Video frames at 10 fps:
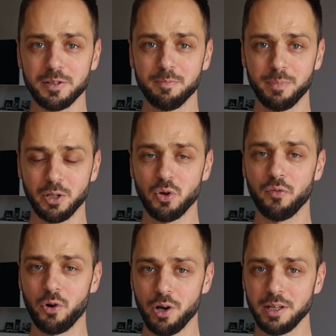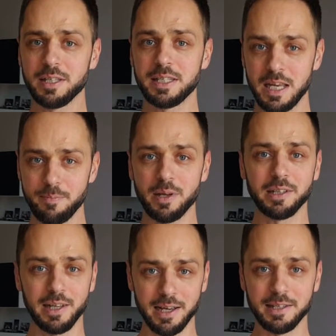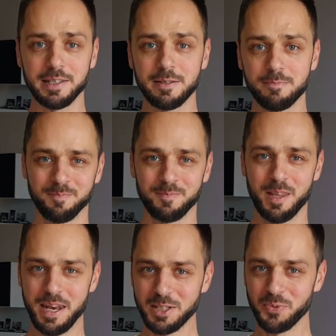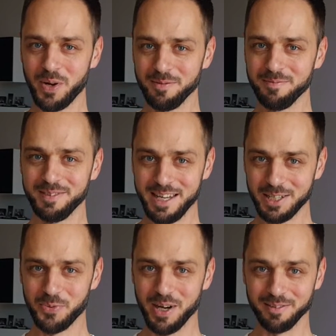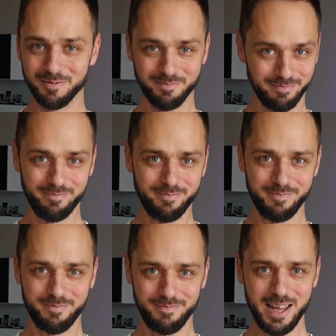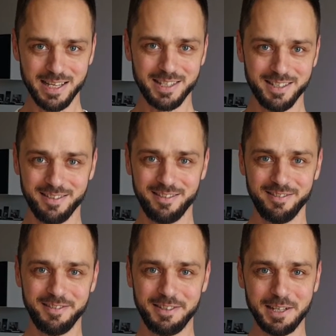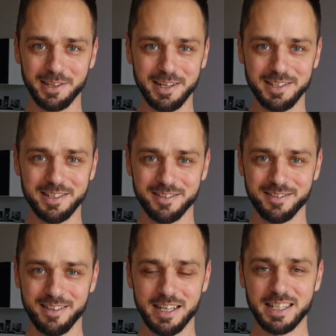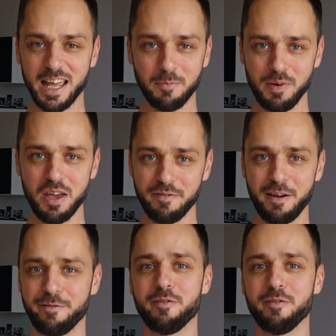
but to avoid steep inclines. The next one, guess what? Yes, declines. It's like BFF of